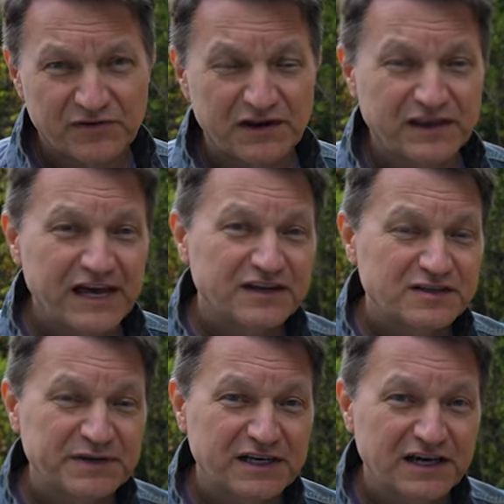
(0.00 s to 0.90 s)
And that is
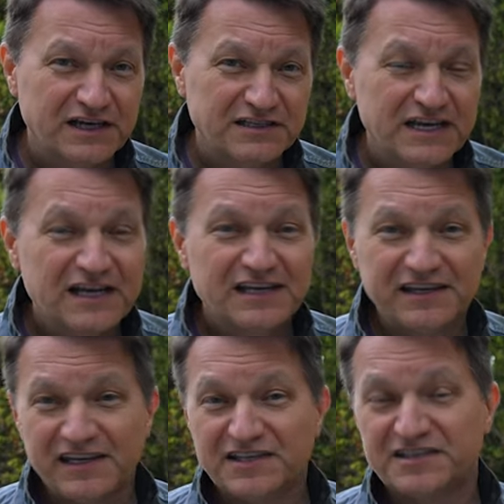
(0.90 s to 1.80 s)
because the
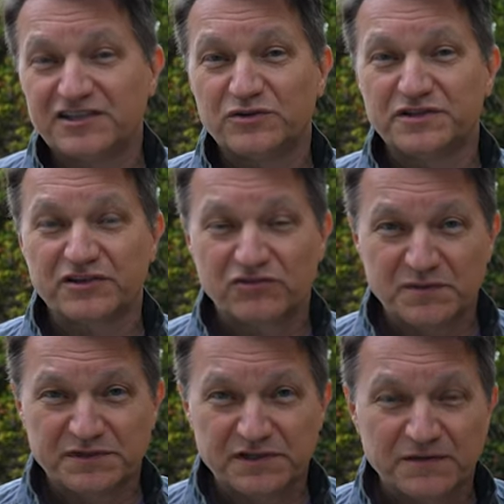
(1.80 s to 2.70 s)
ECU is
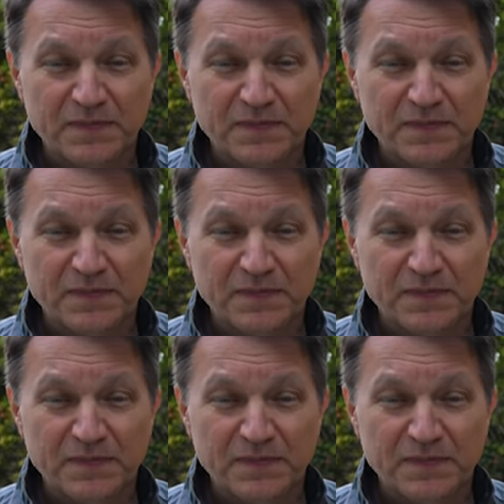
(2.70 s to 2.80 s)
encrypted